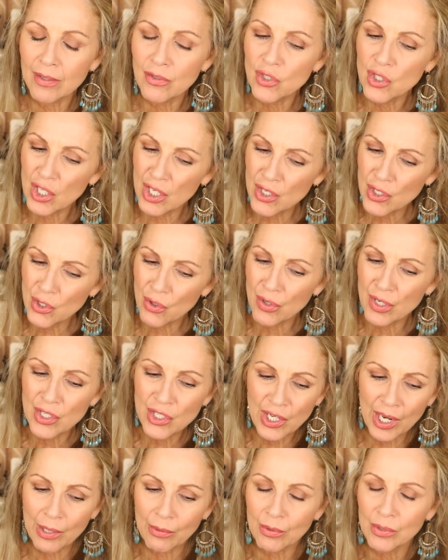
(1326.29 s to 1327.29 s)
Now, ginger
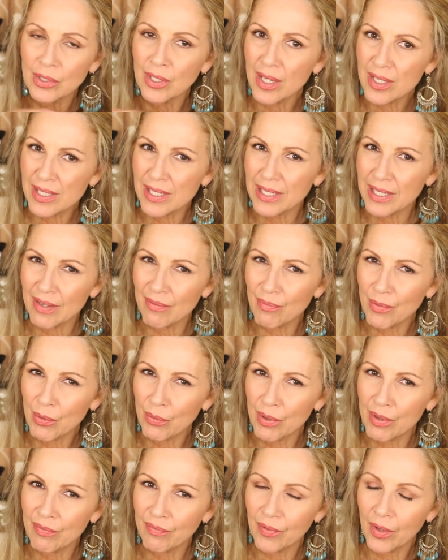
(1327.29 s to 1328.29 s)
in general doesn't give me
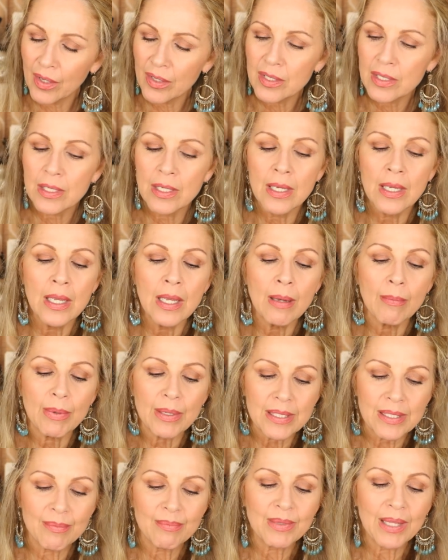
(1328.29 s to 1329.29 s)
reflux,
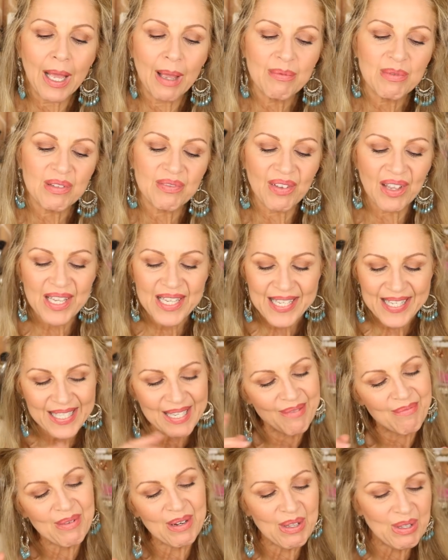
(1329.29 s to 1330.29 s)
but sometimes if I eat
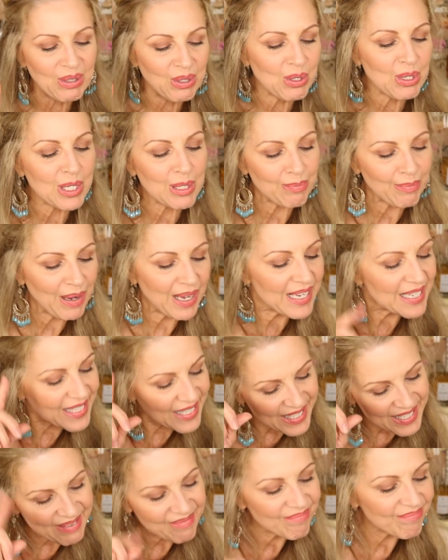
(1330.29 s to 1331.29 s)
something a little too
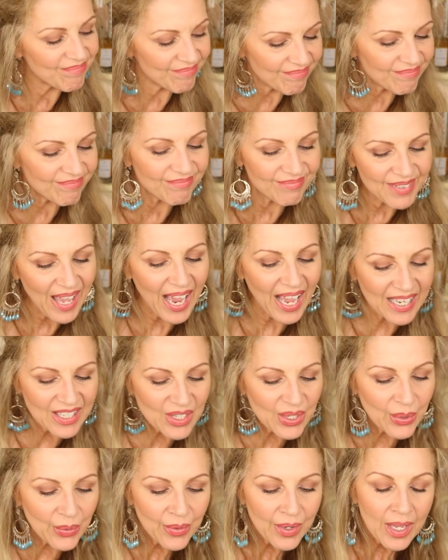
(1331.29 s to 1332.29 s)
spicy, I
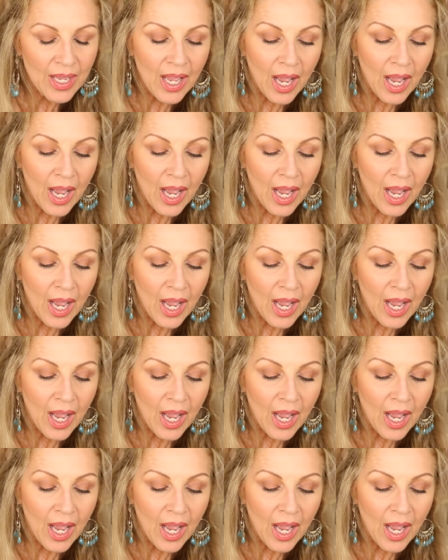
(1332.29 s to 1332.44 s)
do.